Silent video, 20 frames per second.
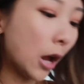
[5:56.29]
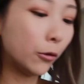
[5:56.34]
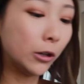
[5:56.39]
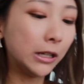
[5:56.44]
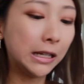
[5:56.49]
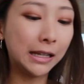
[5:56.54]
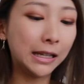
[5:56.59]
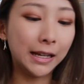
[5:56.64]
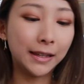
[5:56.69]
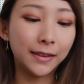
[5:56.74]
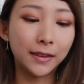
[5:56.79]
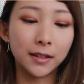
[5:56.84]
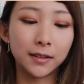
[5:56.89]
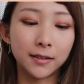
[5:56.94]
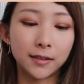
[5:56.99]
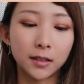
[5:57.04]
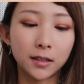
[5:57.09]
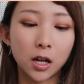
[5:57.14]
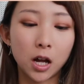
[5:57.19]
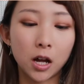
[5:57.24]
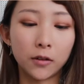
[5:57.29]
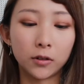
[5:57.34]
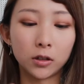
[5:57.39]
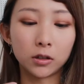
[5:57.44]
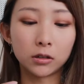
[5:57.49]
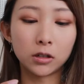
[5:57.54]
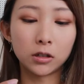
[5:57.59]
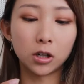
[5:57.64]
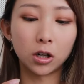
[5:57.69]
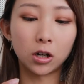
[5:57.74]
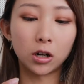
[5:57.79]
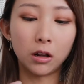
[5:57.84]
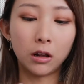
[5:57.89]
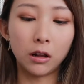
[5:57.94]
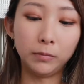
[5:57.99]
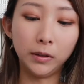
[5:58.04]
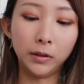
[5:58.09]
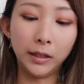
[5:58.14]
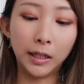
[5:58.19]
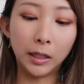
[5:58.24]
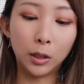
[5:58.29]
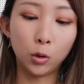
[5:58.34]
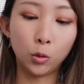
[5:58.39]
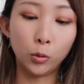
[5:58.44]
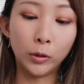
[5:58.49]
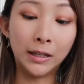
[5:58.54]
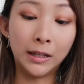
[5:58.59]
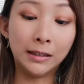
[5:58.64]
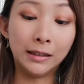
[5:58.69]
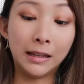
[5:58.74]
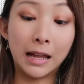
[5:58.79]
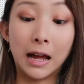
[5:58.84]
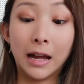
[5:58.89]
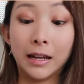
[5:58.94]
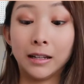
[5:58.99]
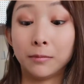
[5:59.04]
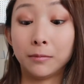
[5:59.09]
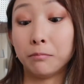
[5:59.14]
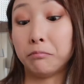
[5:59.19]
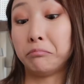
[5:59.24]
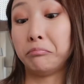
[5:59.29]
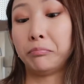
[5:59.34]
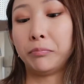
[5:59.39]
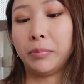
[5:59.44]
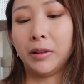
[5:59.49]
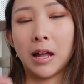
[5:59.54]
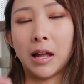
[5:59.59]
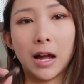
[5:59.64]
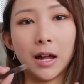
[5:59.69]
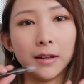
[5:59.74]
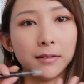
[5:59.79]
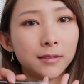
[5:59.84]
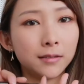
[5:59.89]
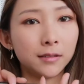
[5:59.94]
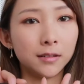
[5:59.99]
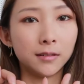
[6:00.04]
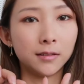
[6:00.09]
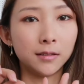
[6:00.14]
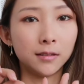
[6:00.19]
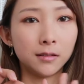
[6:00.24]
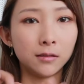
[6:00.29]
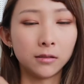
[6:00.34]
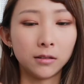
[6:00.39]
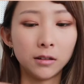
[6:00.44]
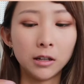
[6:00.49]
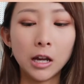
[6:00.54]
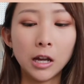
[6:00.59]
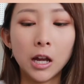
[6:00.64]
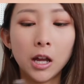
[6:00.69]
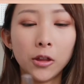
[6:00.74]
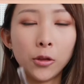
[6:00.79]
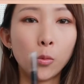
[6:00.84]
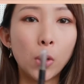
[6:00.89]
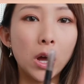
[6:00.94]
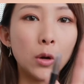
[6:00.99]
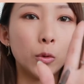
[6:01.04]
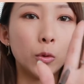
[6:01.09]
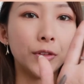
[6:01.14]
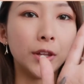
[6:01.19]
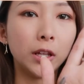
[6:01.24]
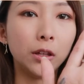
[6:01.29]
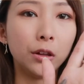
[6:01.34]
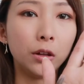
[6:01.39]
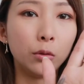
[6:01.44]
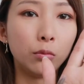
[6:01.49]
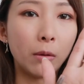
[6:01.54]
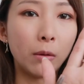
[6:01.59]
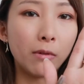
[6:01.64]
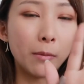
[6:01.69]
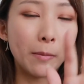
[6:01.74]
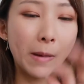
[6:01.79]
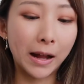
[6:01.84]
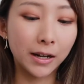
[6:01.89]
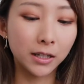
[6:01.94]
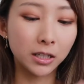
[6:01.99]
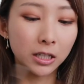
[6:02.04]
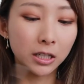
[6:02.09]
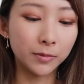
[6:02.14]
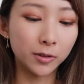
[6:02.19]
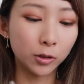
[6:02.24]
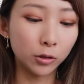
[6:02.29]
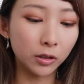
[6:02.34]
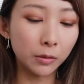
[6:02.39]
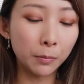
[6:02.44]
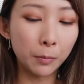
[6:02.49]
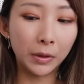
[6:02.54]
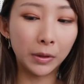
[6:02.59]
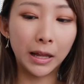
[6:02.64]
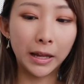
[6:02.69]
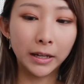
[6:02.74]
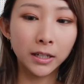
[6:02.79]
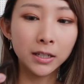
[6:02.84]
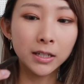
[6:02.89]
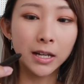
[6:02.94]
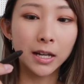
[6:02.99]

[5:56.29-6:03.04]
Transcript: really like this CoverGirl Liquineline Blast. This is the one with the little rubber back tip so you can blend.